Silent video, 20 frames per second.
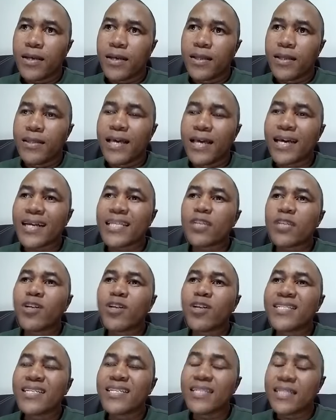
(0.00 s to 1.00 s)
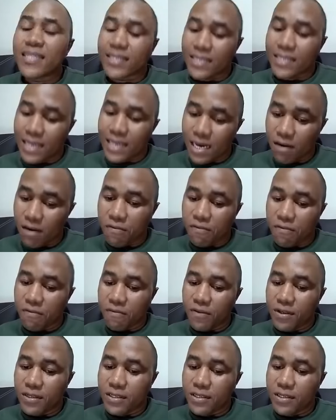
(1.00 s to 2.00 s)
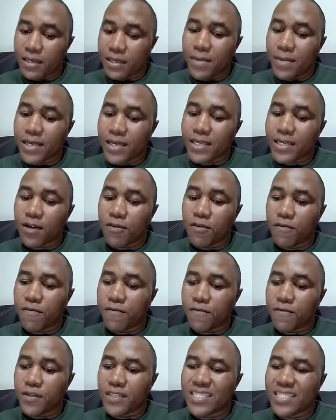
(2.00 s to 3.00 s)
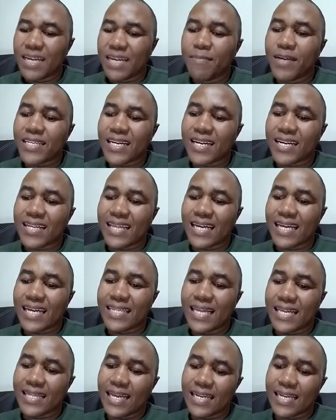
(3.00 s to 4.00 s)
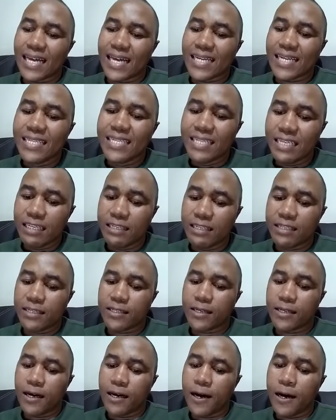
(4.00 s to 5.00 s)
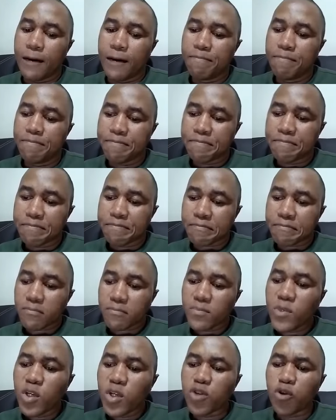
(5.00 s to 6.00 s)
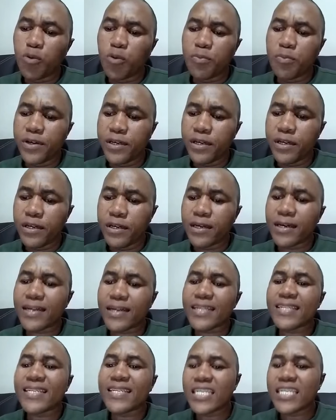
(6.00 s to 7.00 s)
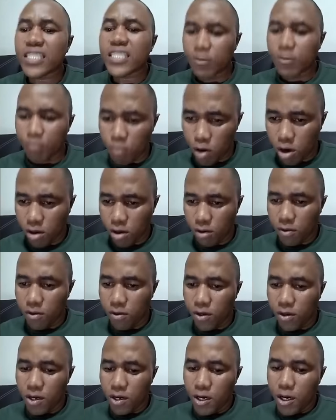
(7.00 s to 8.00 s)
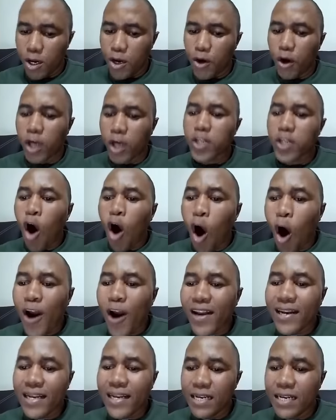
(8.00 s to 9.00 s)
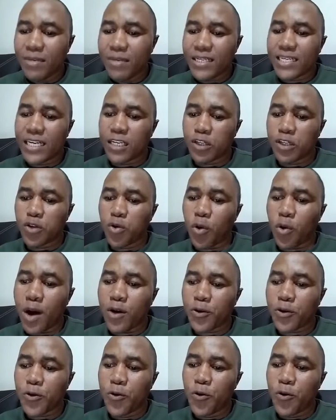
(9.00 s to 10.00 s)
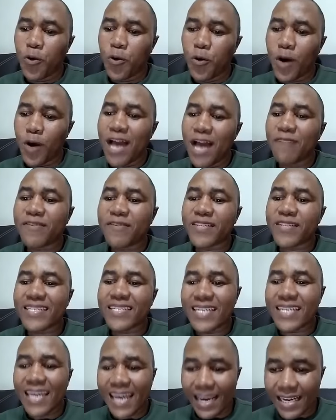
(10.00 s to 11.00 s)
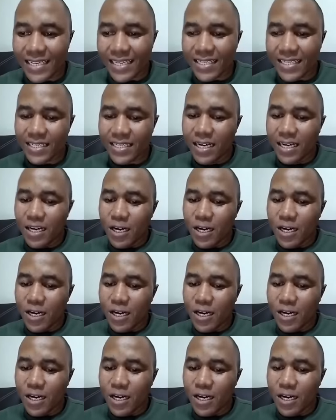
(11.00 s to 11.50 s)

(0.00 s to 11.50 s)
the resourcing itself is a matter of, it's a matter that, that, that, that needs um, to be researched more not only limited to, to FCS,